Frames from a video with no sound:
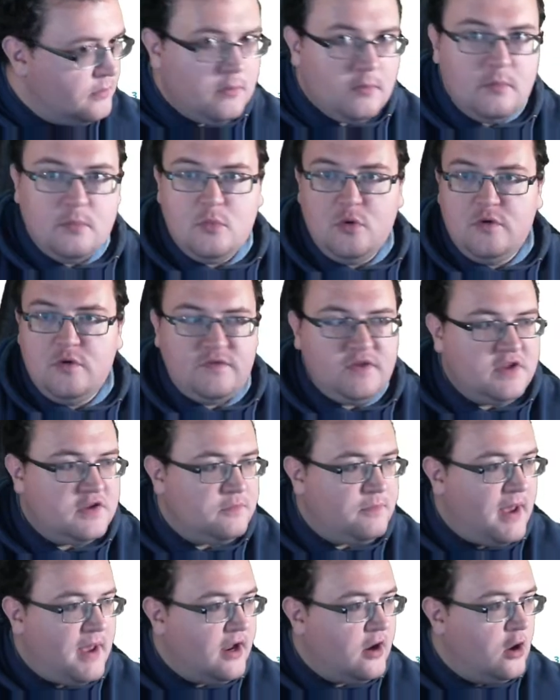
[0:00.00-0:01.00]
move this
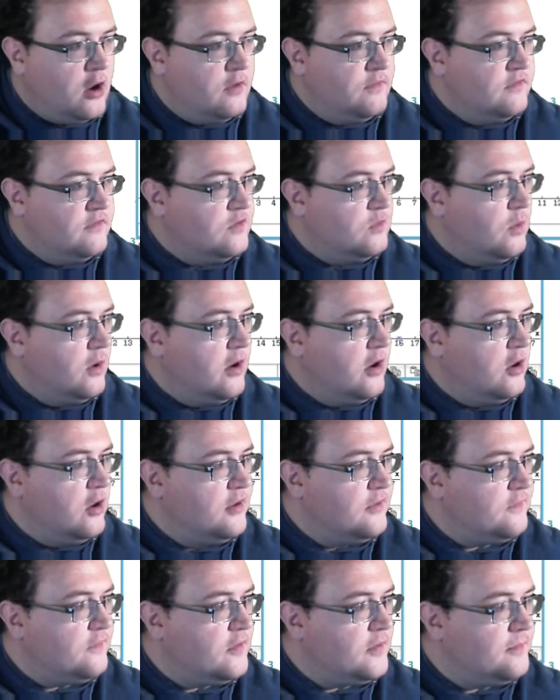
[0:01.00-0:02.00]
back over to where I got
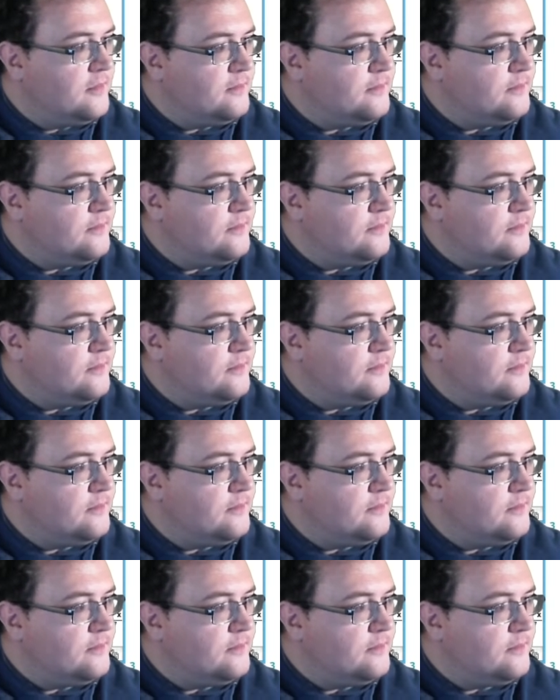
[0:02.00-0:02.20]
it from,